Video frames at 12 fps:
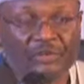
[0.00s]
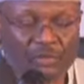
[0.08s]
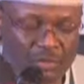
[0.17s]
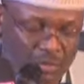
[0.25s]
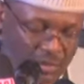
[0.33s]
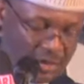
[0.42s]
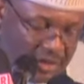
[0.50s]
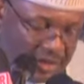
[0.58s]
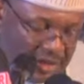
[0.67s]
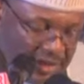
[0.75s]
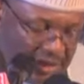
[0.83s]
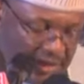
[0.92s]
you
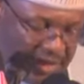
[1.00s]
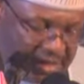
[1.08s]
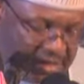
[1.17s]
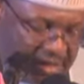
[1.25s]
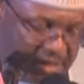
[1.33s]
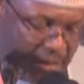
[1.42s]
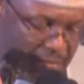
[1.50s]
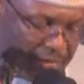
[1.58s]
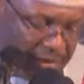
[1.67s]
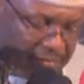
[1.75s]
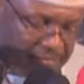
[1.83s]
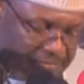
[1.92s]
in the next assembly.